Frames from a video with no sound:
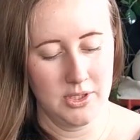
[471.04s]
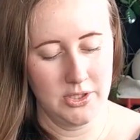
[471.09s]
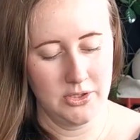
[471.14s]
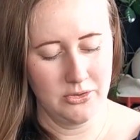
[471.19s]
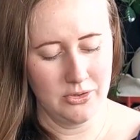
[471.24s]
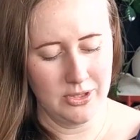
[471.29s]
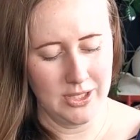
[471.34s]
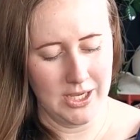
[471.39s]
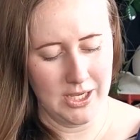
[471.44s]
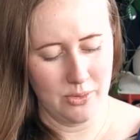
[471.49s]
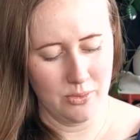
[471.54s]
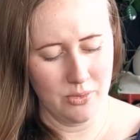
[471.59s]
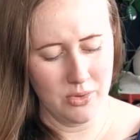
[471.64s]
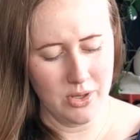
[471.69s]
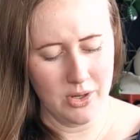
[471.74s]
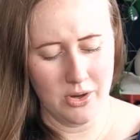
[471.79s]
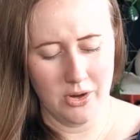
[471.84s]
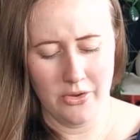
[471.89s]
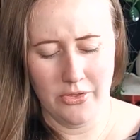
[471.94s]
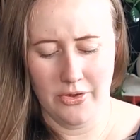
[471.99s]
And you're like,
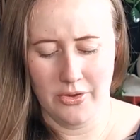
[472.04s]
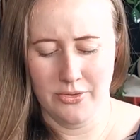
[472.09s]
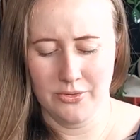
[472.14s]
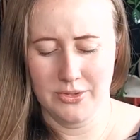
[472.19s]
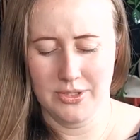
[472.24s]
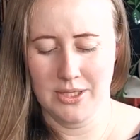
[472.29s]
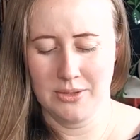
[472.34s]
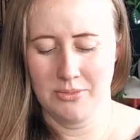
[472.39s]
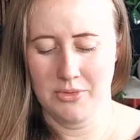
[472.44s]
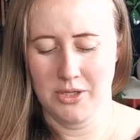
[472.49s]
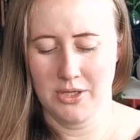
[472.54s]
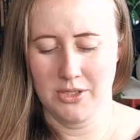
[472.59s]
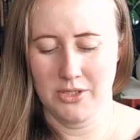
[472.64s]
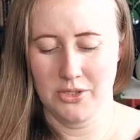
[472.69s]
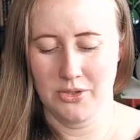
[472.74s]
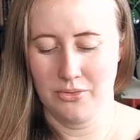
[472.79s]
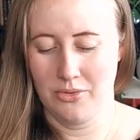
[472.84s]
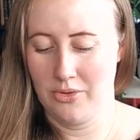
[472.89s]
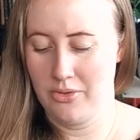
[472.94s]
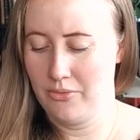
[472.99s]
what are those? I'm gonna
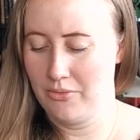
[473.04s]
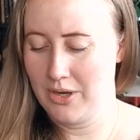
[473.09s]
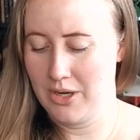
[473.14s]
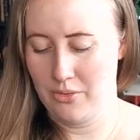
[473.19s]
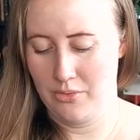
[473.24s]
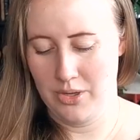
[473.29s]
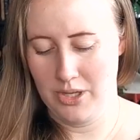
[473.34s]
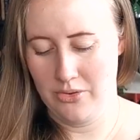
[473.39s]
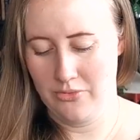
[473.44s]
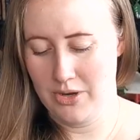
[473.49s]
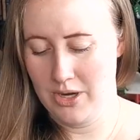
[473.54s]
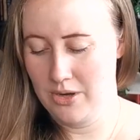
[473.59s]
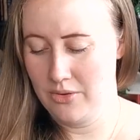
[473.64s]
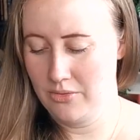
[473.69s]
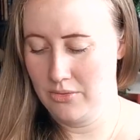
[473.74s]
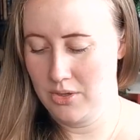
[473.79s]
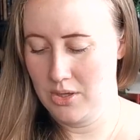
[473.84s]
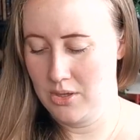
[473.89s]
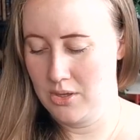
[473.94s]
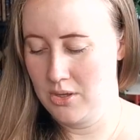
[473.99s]
show you the right way
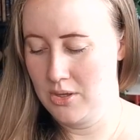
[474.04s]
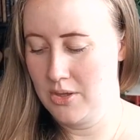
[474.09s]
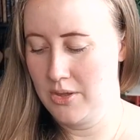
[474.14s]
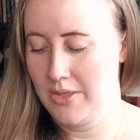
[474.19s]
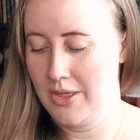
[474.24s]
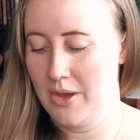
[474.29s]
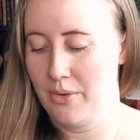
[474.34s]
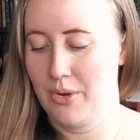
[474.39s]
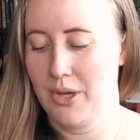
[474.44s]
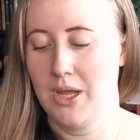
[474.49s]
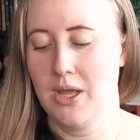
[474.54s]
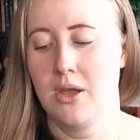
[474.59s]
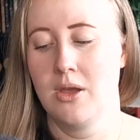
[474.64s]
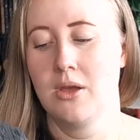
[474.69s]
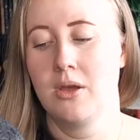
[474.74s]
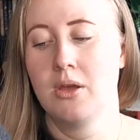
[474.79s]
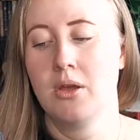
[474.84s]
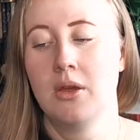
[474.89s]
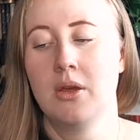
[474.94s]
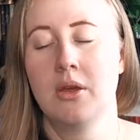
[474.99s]
around. That way.
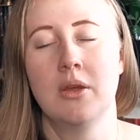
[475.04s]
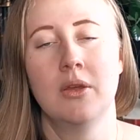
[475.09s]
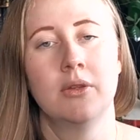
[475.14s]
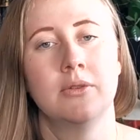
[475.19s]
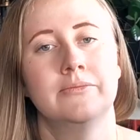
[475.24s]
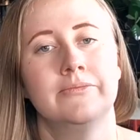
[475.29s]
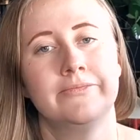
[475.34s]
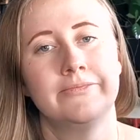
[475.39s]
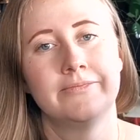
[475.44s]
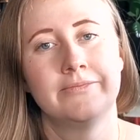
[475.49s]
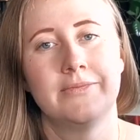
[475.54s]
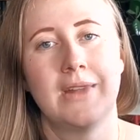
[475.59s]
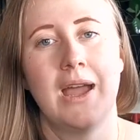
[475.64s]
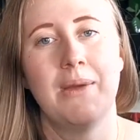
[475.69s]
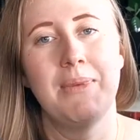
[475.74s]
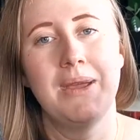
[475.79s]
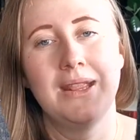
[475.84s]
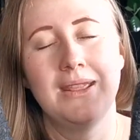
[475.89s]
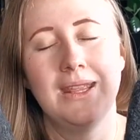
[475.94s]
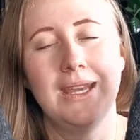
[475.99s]
I
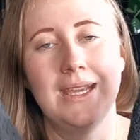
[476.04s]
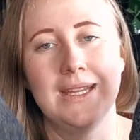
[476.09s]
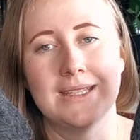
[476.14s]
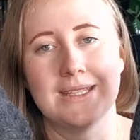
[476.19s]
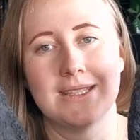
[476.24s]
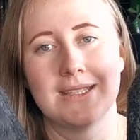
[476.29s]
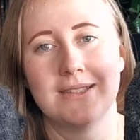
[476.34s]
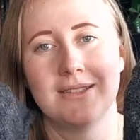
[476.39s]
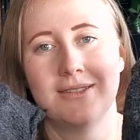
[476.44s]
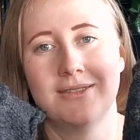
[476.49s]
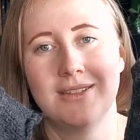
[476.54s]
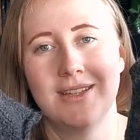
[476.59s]
made these.